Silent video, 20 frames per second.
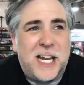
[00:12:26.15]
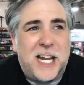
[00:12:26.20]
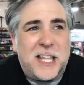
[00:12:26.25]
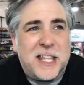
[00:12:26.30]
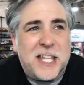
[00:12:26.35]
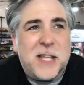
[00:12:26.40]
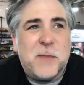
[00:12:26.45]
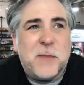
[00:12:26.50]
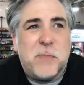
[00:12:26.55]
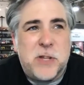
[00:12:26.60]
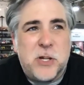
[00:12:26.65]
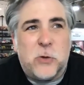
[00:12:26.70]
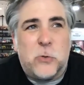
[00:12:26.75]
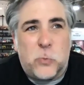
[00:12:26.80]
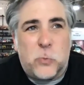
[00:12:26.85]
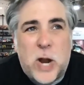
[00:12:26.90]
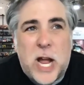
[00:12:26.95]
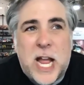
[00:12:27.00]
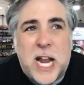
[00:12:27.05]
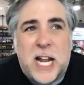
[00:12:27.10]
I think you're
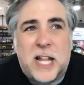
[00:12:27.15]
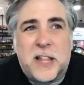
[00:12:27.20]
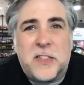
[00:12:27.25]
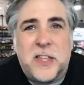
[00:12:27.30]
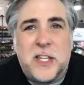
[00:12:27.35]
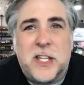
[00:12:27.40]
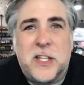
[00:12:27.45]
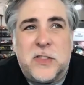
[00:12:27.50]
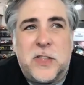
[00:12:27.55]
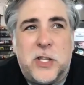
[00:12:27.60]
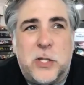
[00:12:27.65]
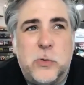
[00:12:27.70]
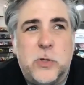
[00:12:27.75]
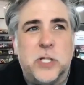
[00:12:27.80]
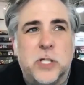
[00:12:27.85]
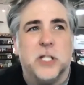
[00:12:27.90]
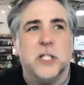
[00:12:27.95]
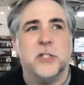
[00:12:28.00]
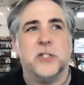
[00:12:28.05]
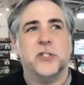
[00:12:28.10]
right. I think that you
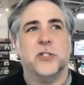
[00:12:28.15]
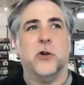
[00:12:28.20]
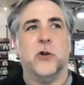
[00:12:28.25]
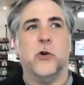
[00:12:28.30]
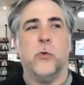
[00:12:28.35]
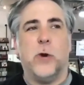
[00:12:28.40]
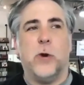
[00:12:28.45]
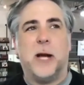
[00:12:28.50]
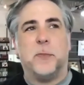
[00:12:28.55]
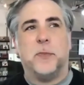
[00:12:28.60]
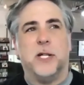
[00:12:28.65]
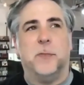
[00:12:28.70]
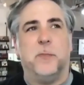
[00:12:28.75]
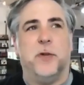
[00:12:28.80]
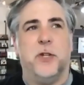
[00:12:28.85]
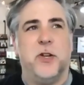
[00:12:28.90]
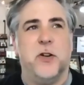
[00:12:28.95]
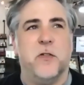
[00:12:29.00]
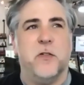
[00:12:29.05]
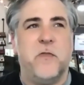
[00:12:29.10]
can get so wrapped up
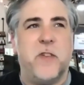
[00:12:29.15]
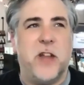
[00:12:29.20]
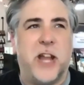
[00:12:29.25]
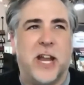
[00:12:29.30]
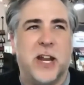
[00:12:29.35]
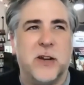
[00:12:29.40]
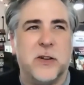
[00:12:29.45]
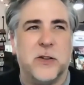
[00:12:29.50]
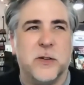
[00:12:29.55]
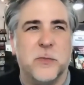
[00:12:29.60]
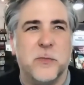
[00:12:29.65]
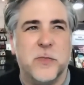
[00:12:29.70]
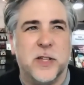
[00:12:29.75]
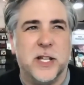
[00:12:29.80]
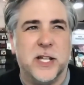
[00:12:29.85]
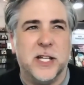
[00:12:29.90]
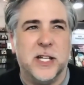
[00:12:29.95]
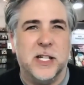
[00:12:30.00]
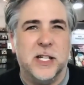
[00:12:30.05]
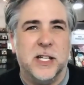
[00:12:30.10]
in your fandom
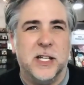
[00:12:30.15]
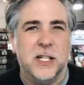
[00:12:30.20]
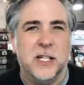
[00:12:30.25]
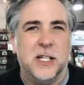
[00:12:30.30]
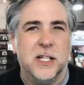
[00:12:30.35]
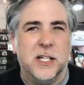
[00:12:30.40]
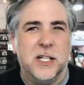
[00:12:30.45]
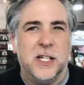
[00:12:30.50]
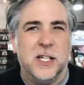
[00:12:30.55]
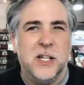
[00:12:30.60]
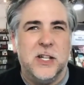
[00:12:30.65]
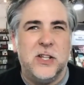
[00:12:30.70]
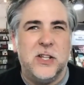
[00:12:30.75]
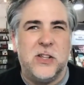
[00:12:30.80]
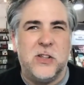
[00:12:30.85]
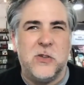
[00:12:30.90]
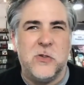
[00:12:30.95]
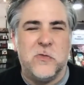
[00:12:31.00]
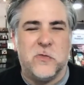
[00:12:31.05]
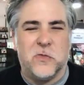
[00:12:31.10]
that
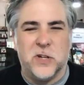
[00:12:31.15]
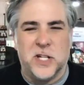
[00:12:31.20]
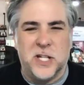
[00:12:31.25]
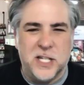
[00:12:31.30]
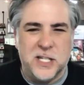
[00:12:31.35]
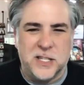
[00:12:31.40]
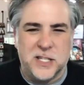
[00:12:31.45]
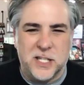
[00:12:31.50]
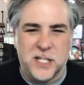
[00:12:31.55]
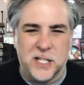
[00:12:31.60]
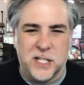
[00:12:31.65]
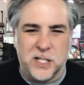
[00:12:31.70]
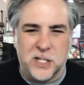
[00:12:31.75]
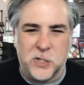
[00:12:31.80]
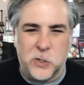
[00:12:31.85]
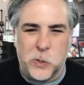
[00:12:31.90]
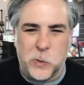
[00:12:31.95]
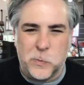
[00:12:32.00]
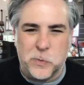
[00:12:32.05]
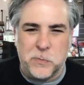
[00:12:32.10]
you forget that
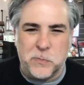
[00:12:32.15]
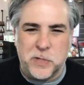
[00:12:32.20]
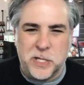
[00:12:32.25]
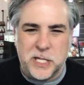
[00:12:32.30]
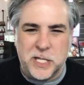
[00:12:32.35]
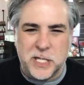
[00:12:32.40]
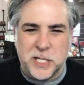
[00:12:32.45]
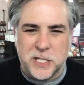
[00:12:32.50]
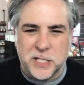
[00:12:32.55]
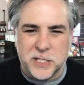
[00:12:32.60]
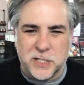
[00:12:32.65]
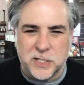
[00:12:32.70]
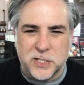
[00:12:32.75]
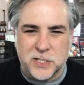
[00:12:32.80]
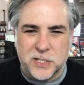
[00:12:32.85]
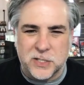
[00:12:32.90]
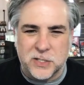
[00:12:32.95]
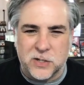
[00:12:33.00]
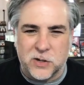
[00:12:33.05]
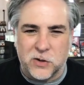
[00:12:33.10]
human
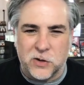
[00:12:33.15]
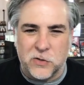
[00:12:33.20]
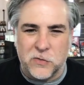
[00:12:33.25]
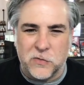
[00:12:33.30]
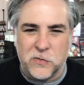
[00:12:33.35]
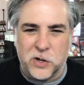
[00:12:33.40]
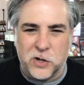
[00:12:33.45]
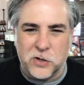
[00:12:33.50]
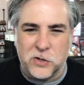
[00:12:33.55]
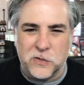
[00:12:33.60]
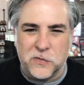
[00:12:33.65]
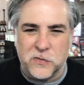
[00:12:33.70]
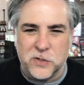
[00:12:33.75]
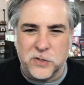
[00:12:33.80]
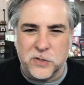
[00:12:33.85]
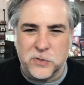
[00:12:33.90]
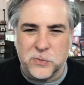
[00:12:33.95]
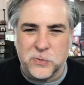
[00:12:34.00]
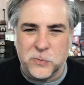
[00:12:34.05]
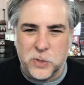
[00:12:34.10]
beings are involved.
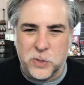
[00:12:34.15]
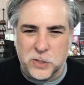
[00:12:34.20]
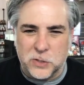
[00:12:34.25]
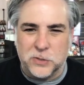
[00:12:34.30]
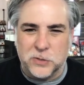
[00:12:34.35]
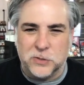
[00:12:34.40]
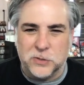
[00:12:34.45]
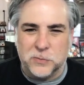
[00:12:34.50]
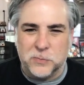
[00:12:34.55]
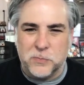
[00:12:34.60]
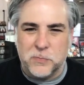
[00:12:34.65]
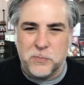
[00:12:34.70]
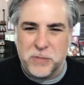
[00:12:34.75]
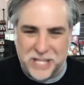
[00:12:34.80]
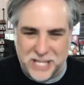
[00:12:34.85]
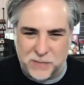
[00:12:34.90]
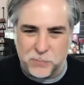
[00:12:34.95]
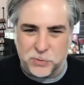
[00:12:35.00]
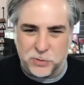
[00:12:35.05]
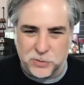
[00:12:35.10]
There's real
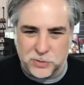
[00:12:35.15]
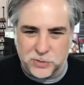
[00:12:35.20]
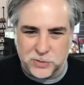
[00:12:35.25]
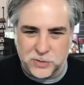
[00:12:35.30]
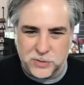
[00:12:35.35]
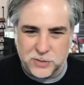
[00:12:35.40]
people.